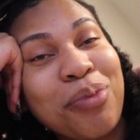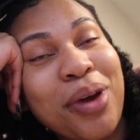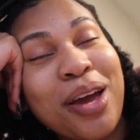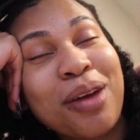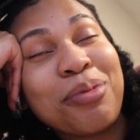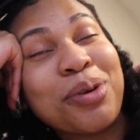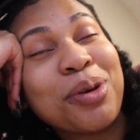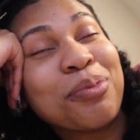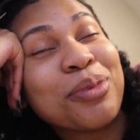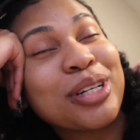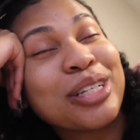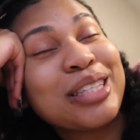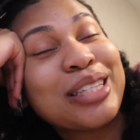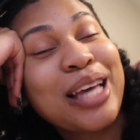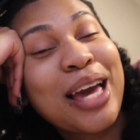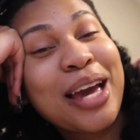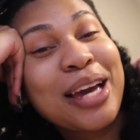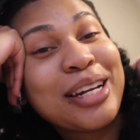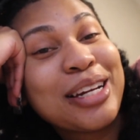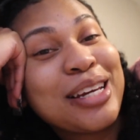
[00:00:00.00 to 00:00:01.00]
Baby
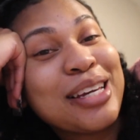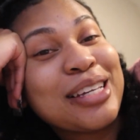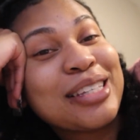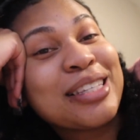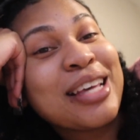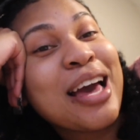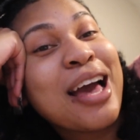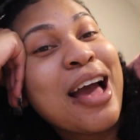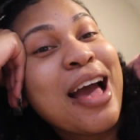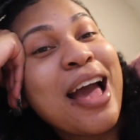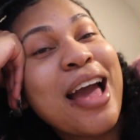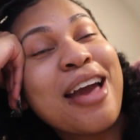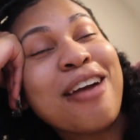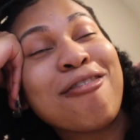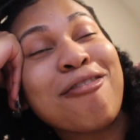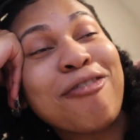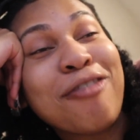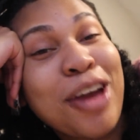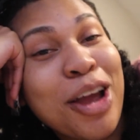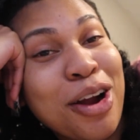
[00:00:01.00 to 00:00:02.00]
Mercedes
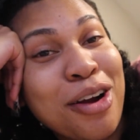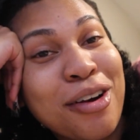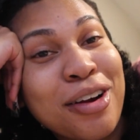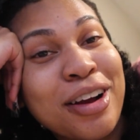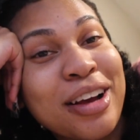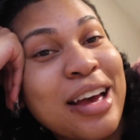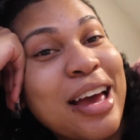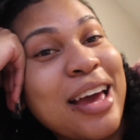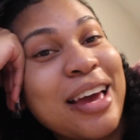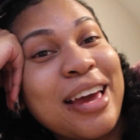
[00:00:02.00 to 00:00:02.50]
and Farah,